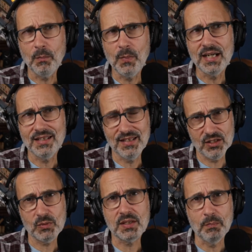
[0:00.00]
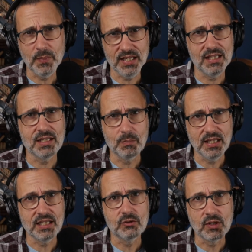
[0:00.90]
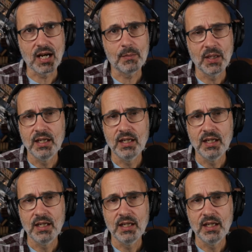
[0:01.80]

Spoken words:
But this was a big, big drop.